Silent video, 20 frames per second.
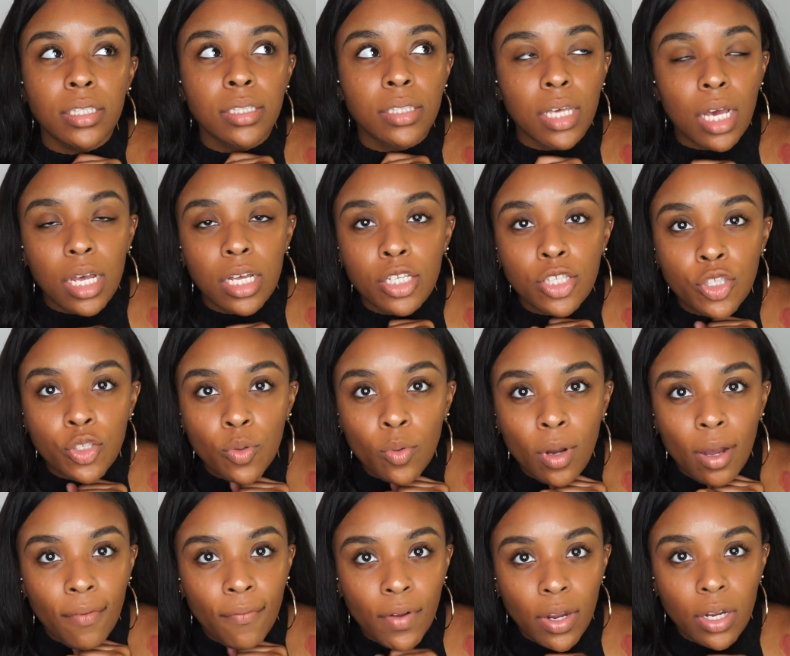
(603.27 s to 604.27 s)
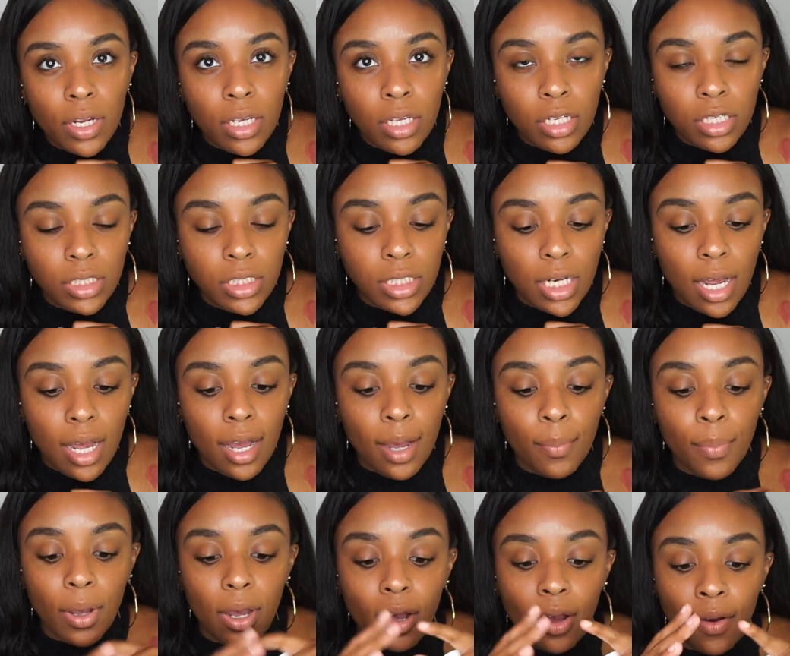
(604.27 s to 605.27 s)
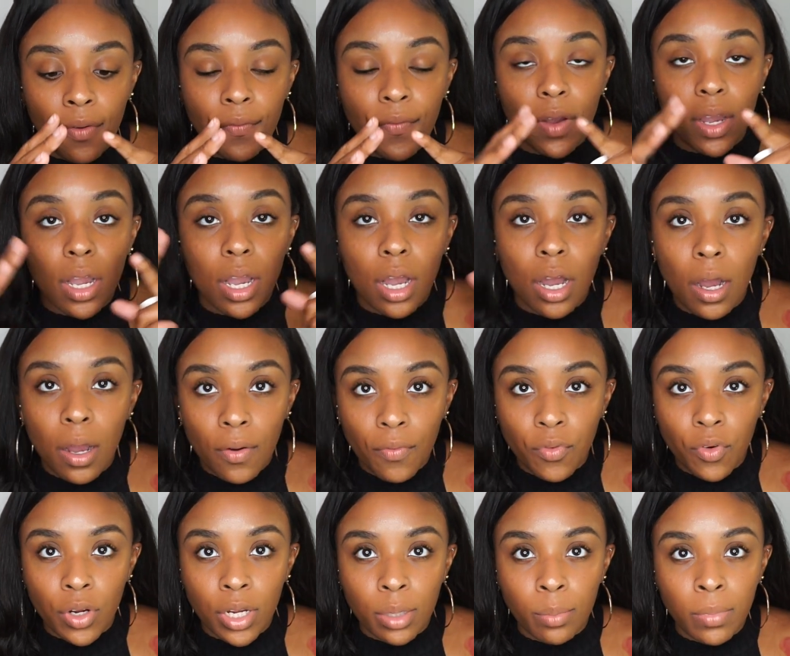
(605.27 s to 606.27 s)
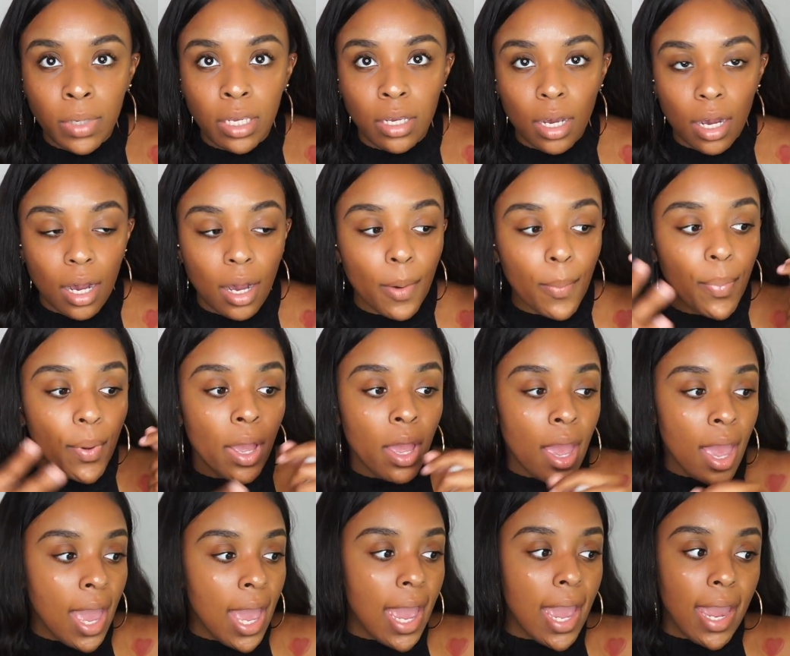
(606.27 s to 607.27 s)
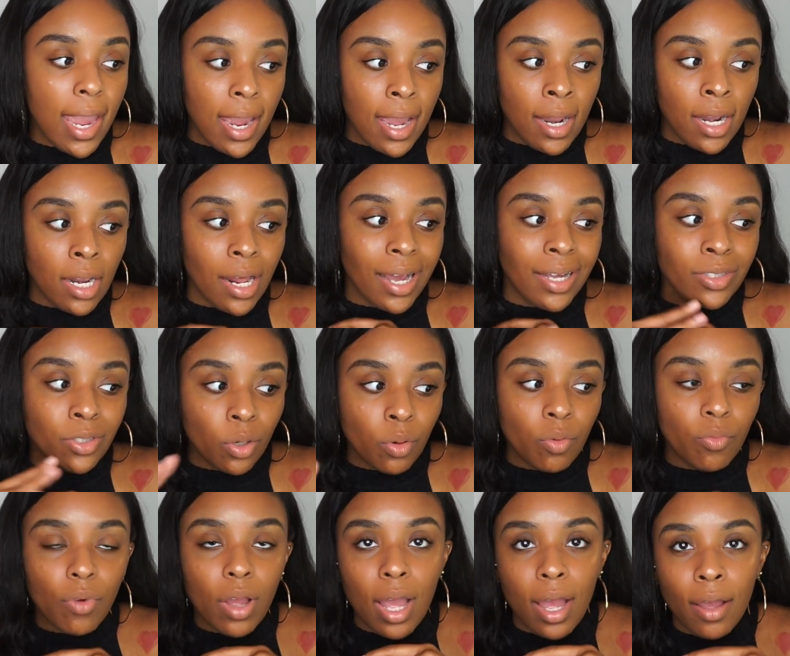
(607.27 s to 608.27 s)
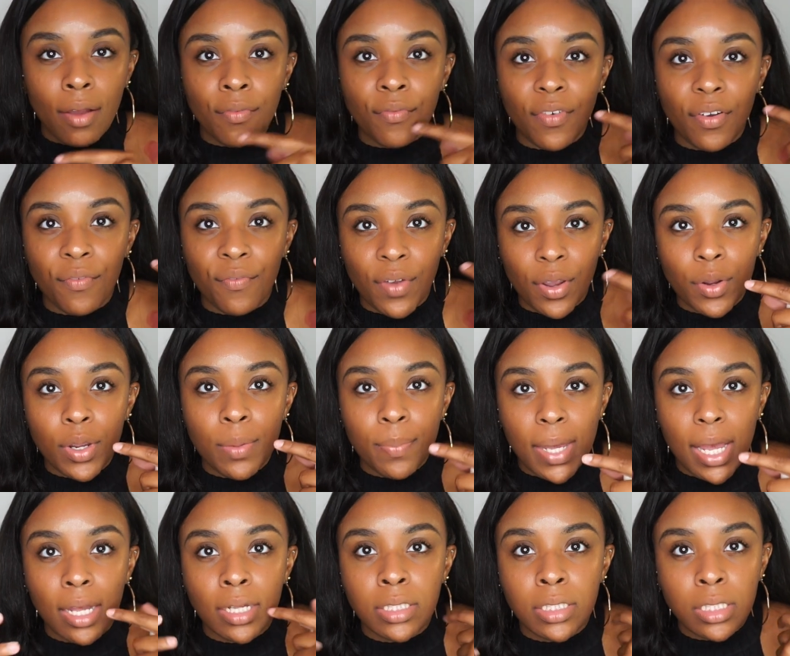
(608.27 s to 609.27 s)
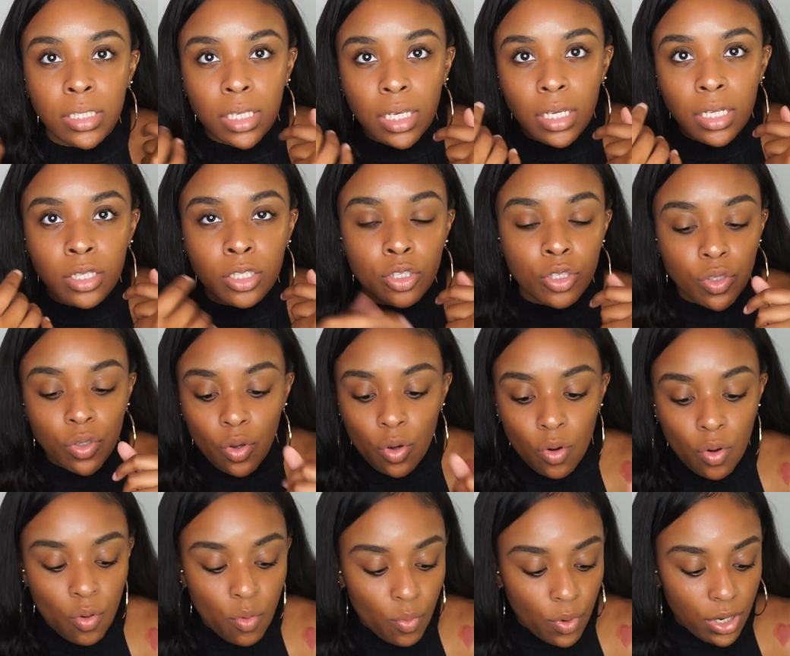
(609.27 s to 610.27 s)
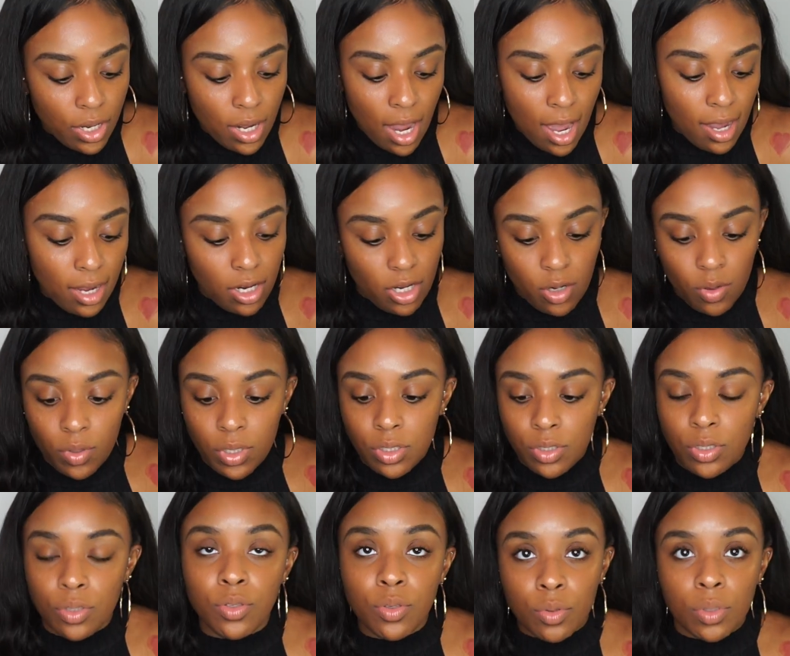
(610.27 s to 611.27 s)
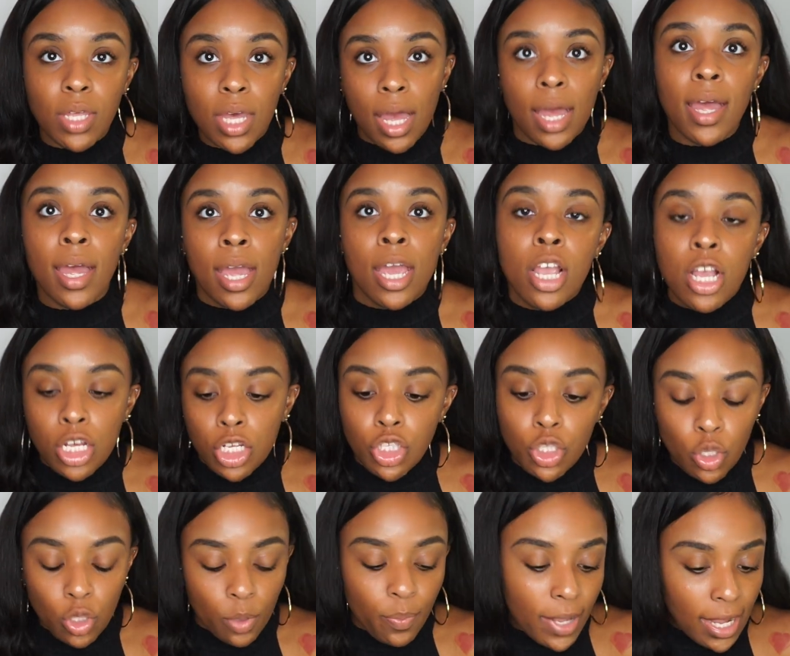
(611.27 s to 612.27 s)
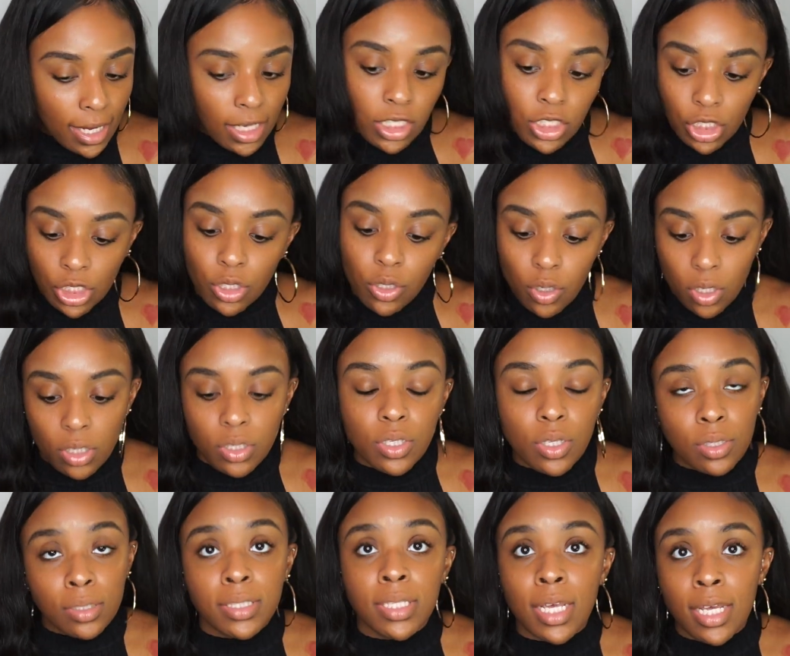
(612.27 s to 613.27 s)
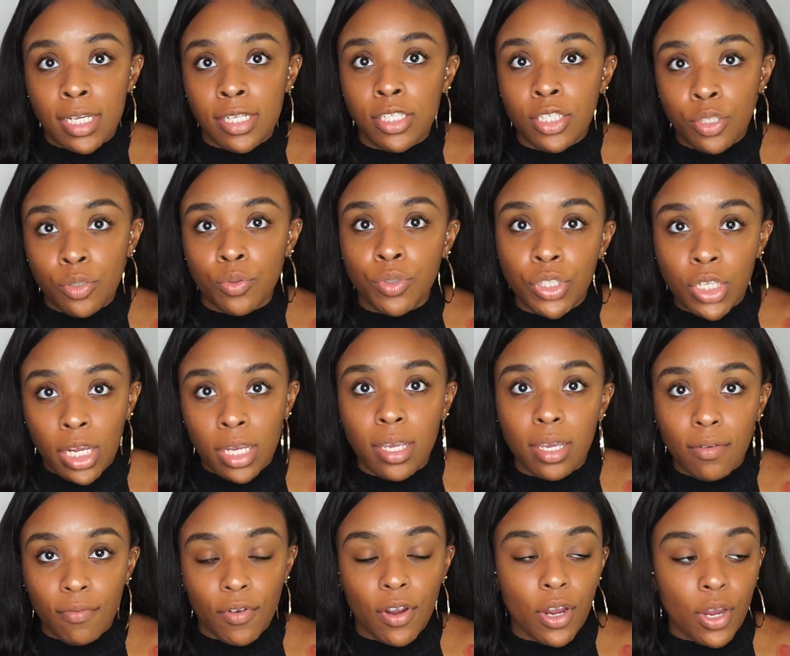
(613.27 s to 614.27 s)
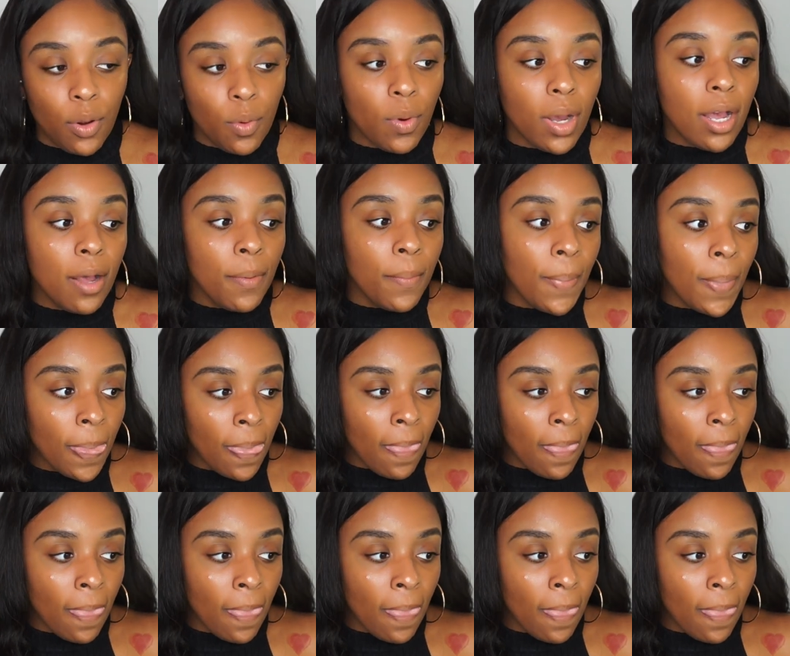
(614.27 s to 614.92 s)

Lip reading: does do a very good job of covering me up, and I don't have very bad skin, so we're not going to do that. So the packaging also says to shake it very well,